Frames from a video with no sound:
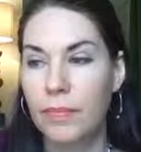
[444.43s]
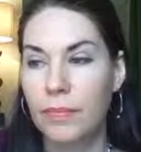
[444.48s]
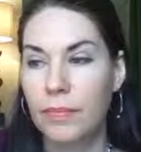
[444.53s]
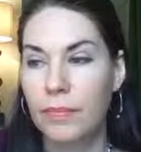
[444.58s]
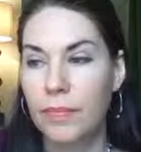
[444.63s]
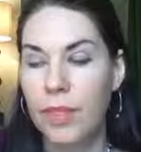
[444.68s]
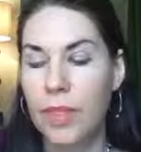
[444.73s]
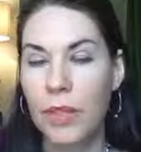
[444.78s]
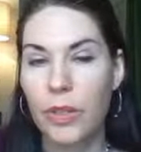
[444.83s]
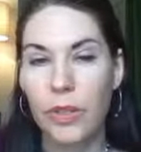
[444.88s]

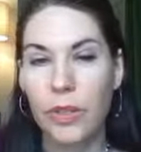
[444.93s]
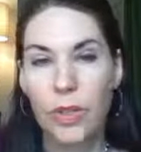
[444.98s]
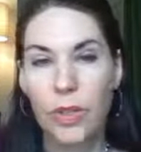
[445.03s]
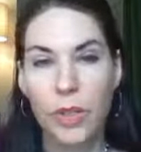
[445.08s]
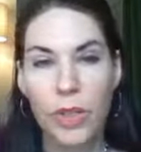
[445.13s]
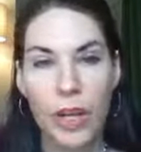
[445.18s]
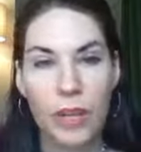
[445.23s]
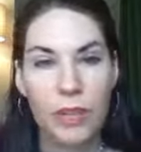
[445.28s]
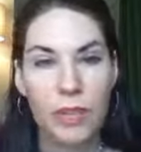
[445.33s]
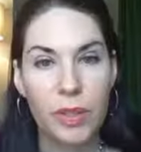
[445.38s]
you know, you just
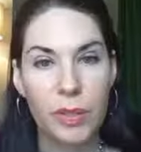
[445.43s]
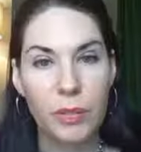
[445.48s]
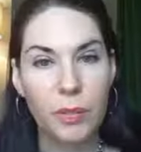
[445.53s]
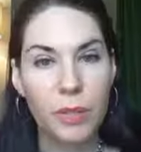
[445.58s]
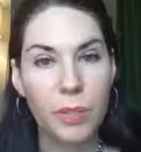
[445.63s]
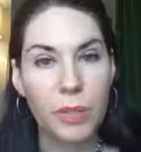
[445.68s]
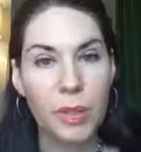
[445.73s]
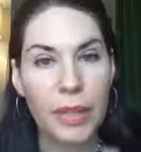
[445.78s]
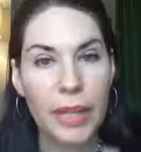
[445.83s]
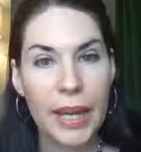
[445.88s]
have to
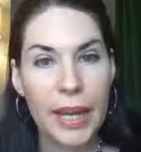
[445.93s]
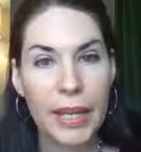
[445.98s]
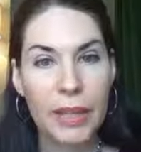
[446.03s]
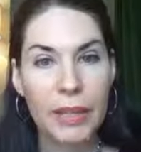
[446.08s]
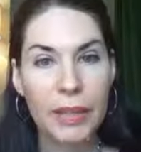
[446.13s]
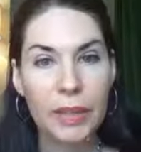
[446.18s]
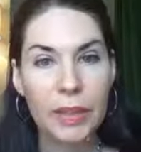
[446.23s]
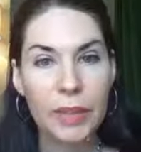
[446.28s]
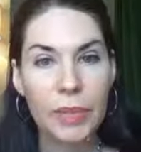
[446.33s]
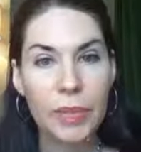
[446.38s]
plan a
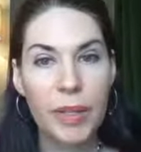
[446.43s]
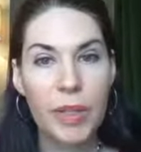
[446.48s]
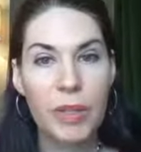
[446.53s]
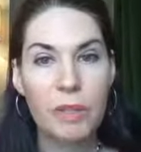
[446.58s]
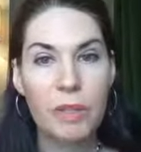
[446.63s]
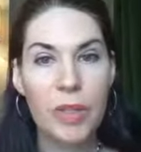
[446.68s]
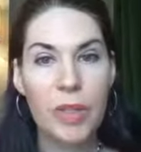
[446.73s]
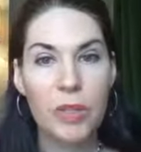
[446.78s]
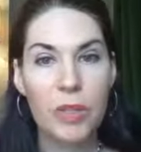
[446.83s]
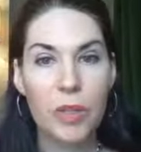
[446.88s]
little bit and
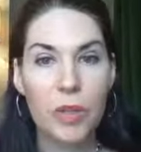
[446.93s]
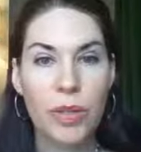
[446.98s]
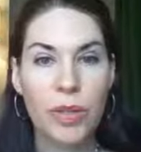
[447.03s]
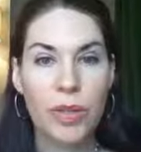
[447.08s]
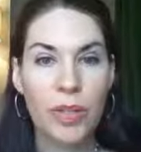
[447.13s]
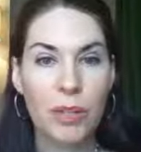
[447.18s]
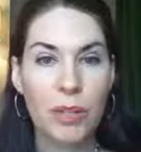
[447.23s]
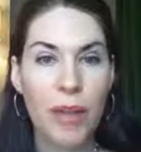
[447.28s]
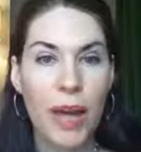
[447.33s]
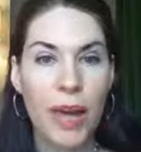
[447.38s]
make sure
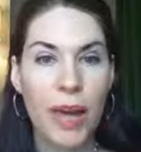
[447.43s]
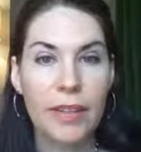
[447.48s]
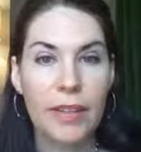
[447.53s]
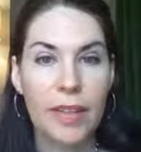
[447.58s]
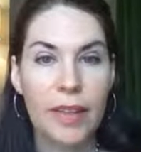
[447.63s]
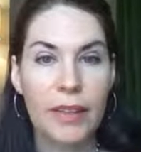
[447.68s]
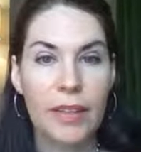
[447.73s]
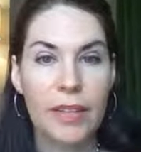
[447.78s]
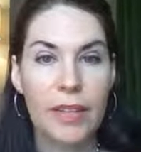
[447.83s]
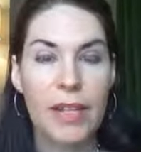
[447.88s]
that you're back
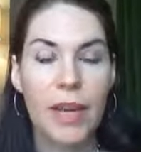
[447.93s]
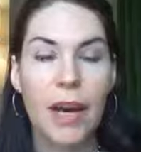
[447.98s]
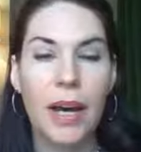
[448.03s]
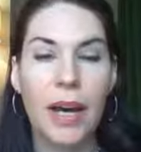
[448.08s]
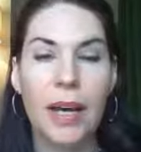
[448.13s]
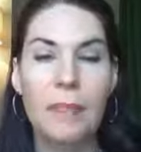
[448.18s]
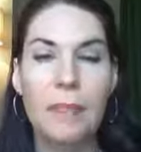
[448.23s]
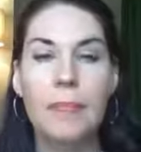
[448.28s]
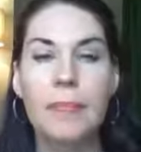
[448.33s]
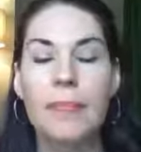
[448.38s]
there in
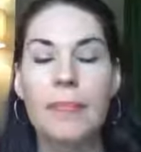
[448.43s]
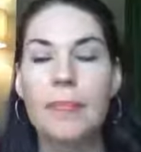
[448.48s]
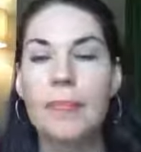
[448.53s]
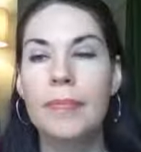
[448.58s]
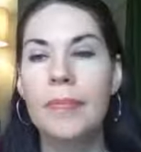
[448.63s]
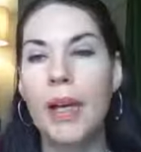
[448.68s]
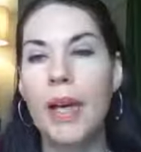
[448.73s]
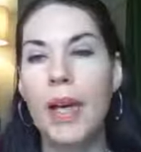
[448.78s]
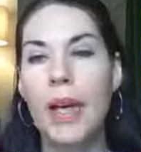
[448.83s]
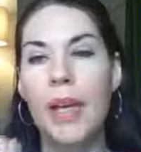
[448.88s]
time.
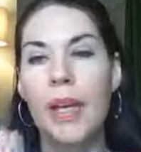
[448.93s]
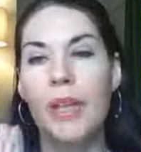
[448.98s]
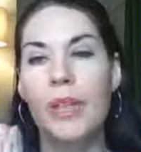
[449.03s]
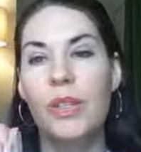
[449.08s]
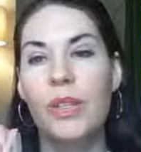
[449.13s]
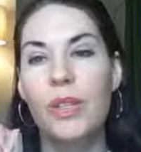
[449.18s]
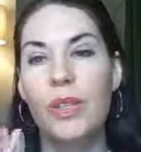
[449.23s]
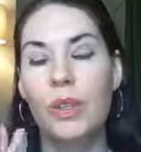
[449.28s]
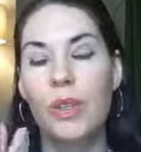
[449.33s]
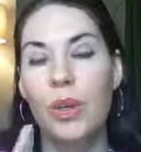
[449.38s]

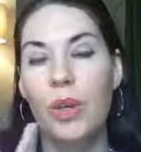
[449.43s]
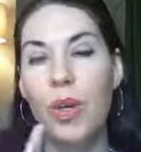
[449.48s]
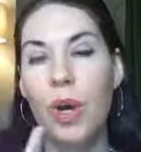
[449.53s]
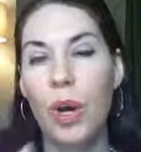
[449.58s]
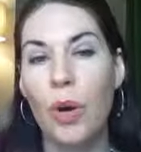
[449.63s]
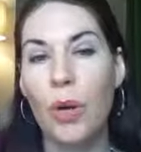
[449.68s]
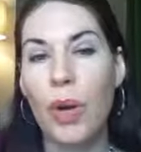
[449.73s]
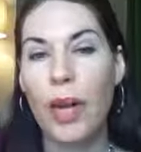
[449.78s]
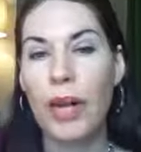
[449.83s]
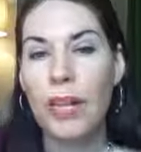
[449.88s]
So the
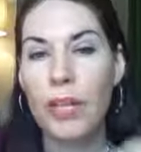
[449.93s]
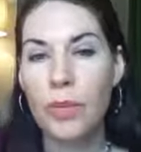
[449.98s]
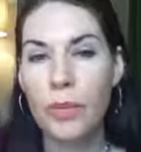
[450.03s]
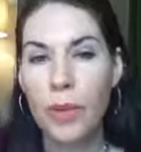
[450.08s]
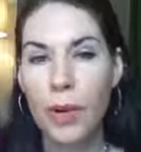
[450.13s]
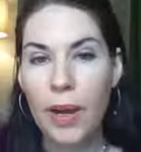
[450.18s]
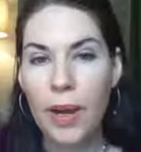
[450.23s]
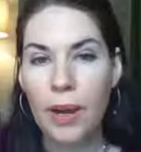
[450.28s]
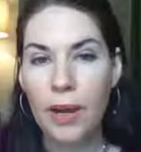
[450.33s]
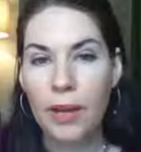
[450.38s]
Go
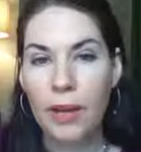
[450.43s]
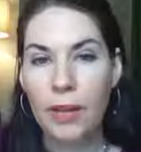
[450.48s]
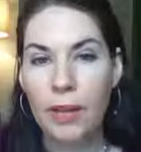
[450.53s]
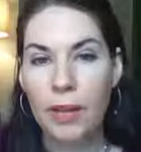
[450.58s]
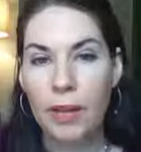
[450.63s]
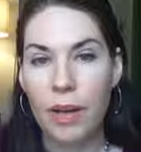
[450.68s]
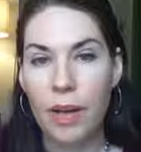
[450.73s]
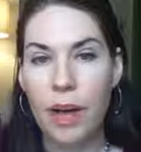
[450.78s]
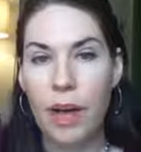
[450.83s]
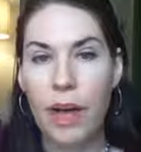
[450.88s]

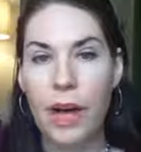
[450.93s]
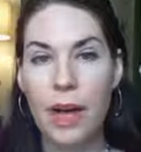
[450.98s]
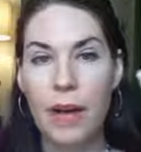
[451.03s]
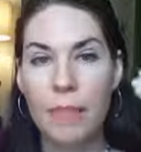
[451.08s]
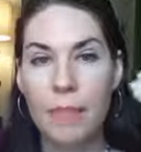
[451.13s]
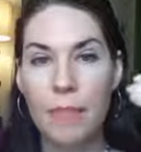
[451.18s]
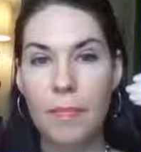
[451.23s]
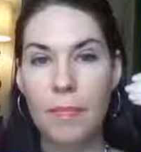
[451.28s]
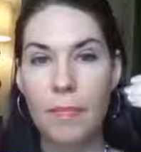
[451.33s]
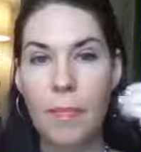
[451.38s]
Anywhere
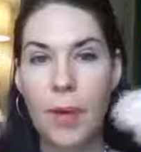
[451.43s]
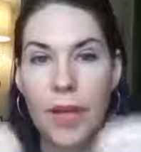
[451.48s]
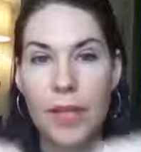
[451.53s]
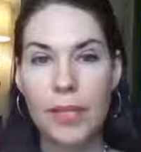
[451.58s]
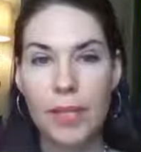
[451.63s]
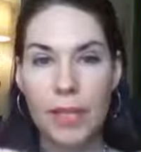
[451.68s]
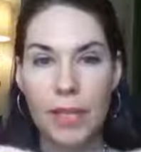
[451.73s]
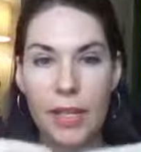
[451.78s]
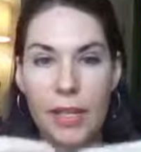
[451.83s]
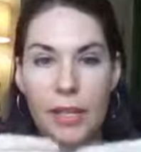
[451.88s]

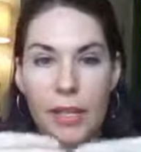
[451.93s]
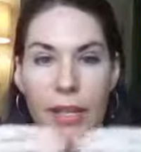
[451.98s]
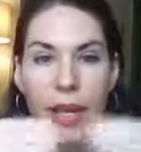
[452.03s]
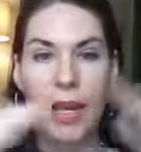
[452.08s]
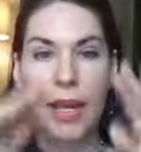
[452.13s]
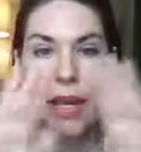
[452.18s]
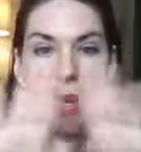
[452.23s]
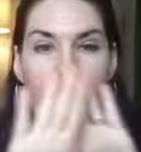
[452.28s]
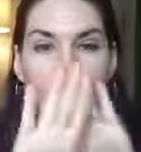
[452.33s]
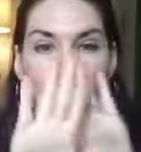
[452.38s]
buses,
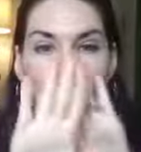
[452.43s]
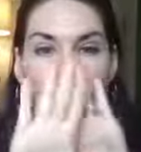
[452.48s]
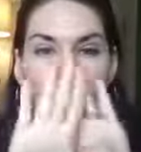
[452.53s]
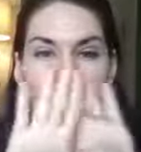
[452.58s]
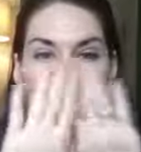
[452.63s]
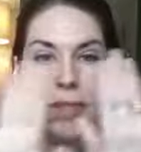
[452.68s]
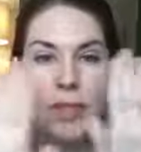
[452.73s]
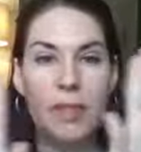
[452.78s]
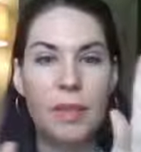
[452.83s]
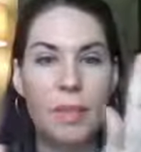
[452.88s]
if
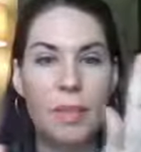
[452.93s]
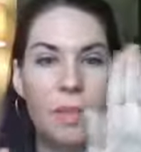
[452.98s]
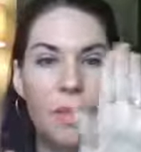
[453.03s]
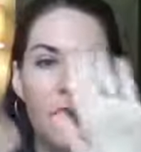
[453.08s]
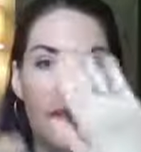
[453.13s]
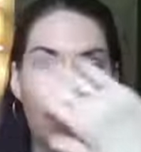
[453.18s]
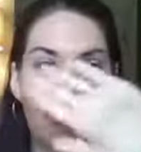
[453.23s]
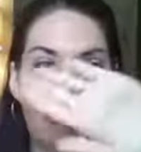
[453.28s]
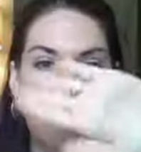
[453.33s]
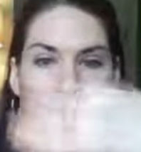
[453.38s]
this is the
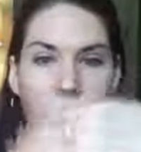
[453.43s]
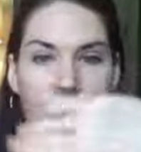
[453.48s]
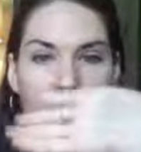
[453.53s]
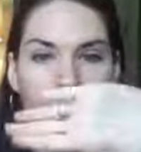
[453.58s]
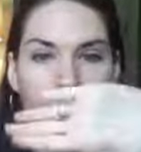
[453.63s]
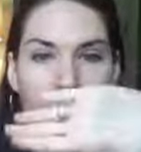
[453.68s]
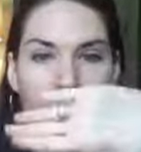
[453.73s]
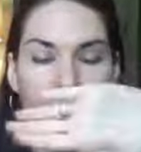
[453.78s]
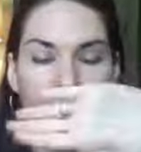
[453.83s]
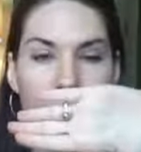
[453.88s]
main
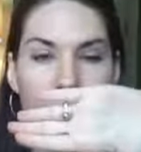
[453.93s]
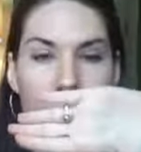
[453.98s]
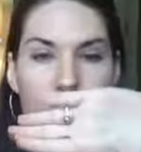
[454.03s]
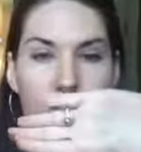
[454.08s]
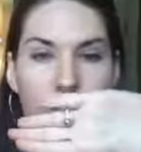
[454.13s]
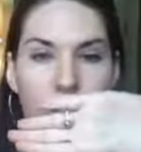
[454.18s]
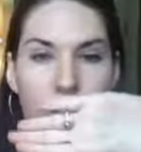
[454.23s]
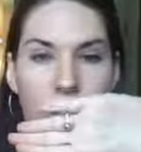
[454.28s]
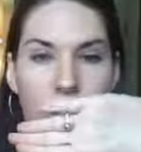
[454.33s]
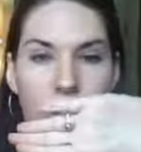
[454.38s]

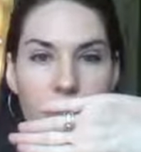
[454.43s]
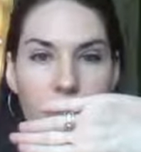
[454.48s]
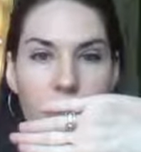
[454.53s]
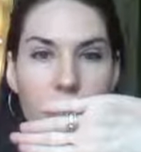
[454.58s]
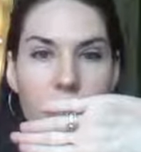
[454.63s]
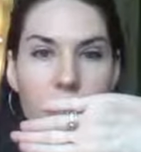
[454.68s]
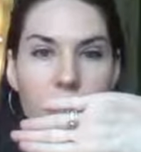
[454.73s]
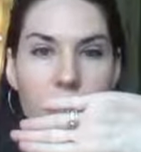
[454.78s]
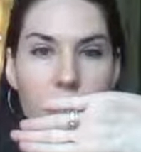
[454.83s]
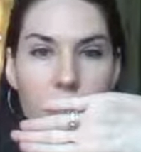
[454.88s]

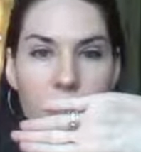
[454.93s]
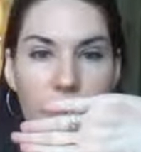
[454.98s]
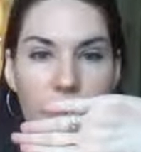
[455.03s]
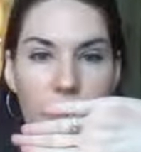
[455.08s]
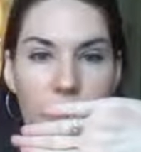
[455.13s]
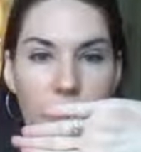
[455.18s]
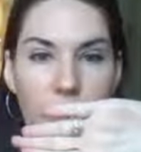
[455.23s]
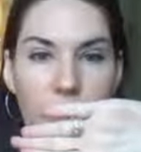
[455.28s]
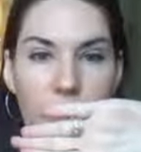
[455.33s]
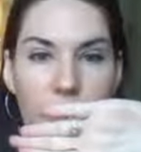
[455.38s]
IHFC
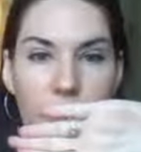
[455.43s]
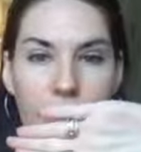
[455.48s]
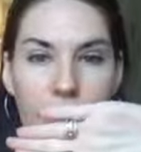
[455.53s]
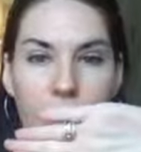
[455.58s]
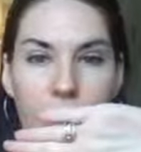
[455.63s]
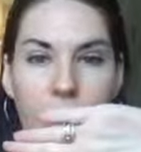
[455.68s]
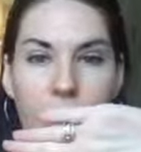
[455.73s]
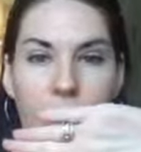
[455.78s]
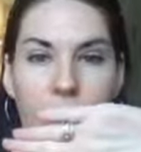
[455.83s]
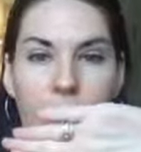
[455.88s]
building,
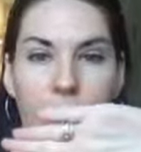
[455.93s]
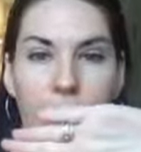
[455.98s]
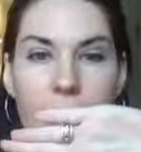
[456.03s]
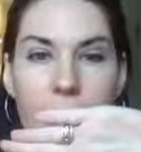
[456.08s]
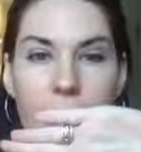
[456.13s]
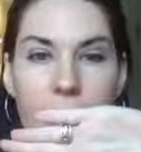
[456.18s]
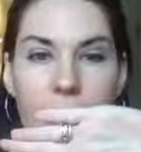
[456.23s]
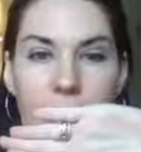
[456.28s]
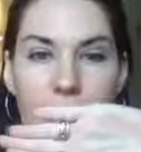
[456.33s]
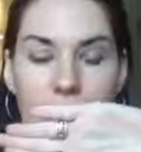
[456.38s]

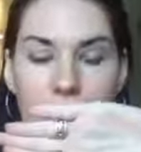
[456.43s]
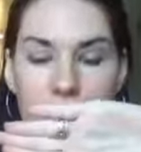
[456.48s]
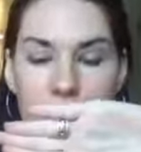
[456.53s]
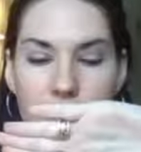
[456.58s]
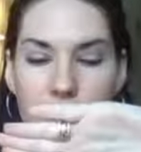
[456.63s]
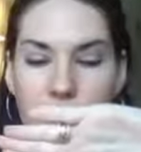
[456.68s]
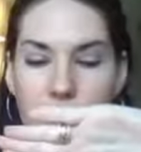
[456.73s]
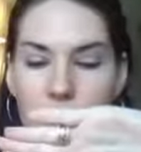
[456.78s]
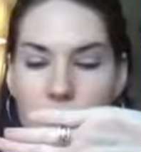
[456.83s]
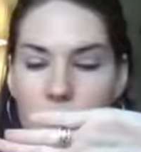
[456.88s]
it's
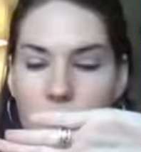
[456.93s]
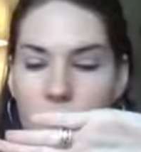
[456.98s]
like